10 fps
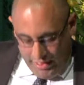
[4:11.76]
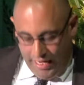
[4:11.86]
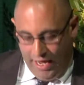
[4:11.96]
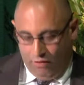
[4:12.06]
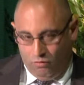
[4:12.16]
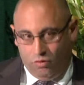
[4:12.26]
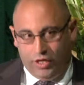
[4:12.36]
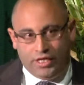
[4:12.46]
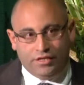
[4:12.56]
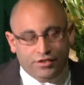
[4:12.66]
Now,
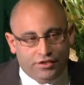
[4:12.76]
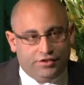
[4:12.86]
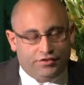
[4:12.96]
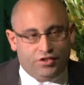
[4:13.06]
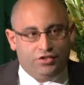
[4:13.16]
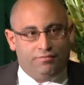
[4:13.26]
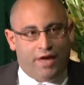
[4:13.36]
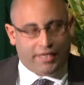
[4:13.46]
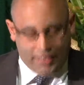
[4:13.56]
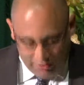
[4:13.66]
in the decision
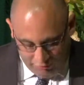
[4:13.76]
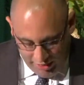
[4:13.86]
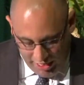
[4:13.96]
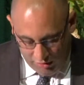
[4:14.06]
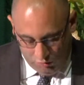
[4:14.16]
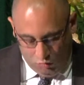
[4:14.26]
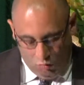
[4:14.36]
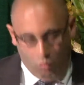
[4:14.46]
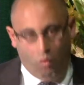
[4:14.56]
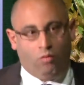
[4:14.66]
making around
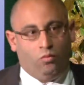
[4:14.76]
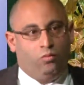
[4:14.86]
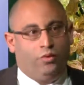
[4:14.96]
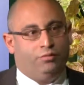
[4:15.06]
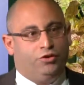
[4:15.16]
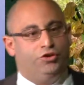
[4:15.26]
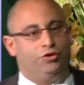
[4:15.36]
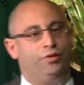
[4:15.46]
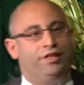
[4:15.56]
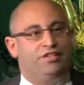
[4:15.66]
what we would
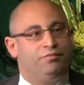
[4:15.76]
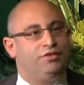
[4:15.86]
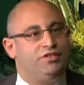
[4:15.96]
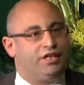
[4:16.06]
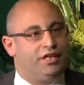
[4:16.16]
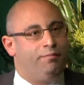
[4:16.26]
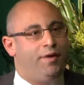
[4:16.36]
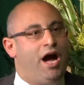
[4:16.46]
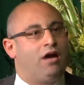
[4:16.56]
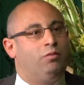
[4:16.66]
do in this particular
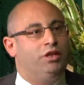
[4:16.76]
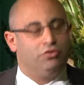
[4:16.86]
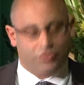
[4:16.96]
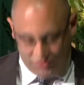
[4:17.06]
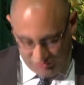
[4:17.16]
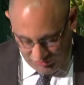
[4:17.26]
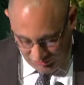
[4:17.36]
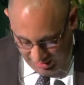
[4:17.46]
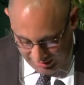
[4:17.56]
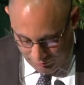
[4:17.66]
park, we looked at
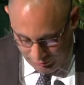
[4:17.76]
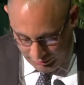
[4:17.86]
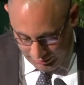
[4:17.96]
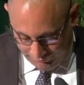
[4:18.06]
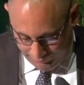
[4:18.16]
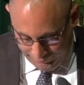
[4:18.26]
sustainability.